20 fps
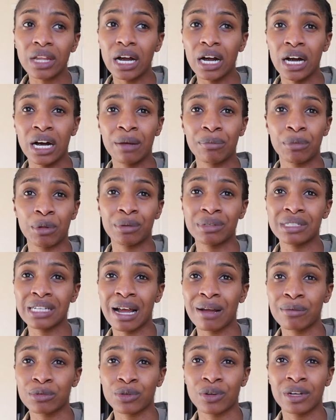Um, there were
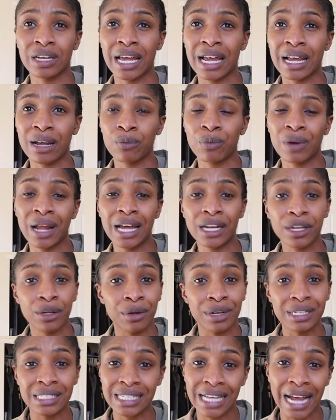times where like when I had to
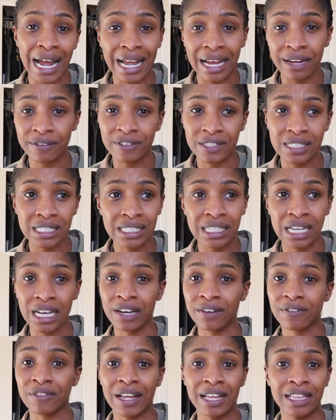go to CIF and
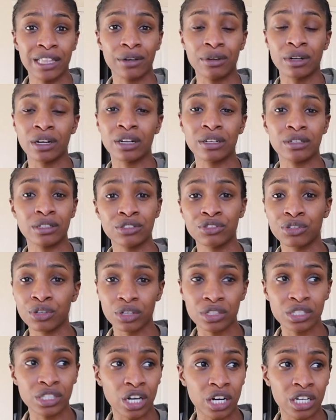stuff, like there were
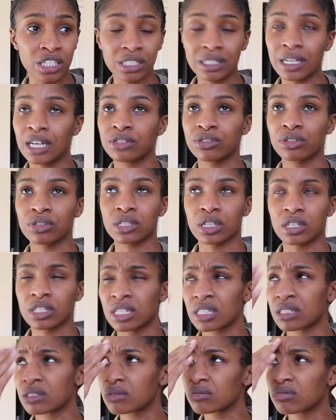drill sergeant, not drill
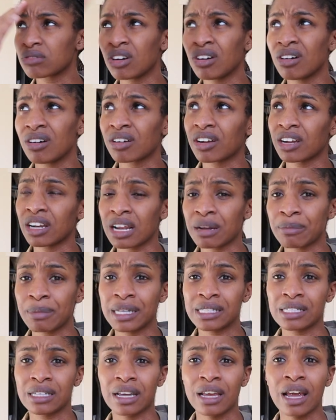sergeants. Girl, you're not in
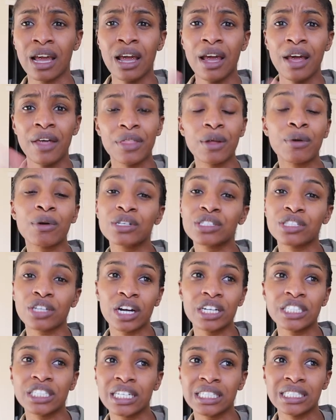basic. There were
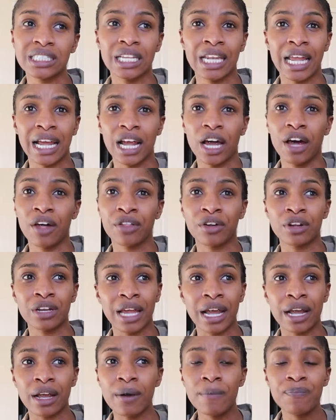sergeants and like other
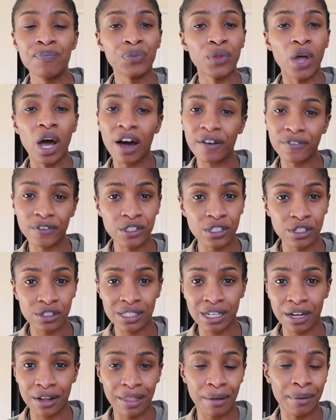like officers
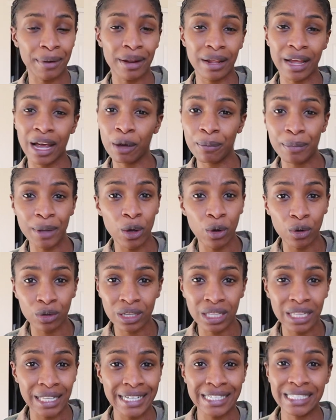there that would help me hold
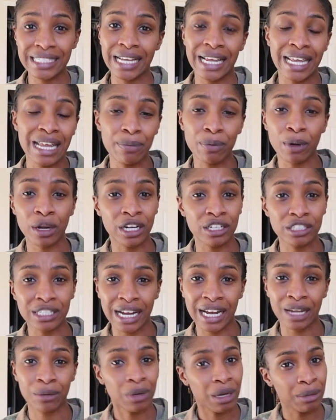Khaleesi and keep her
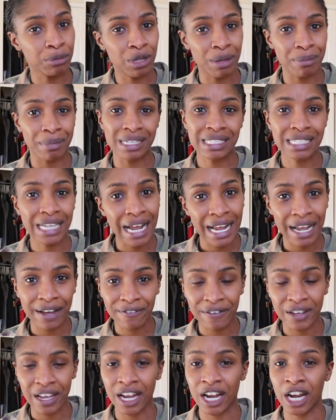entertained while I'm getting my
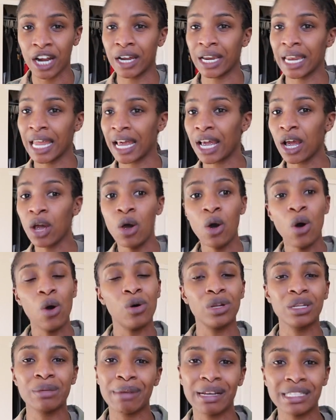CIF gear and like
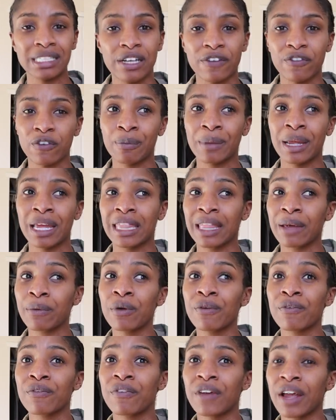holding my stuff for me. They
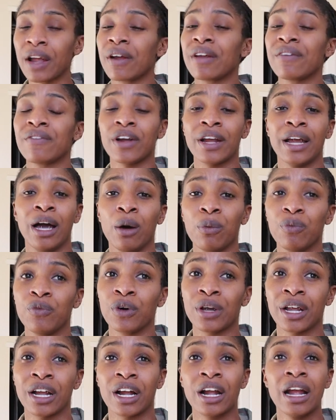were very, very
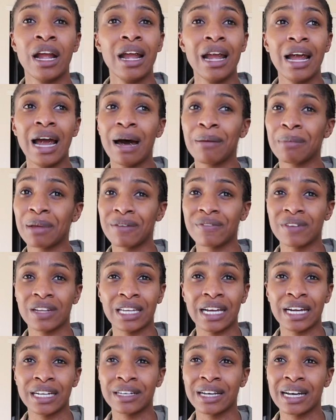helpful here. I'm not even gonna
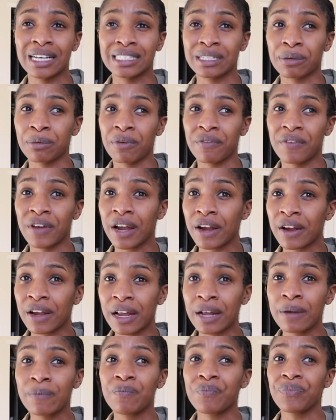lie to you guys. They were
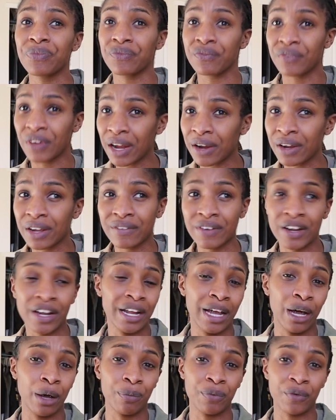very, very, very
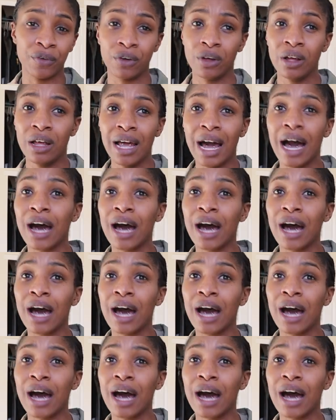helpful.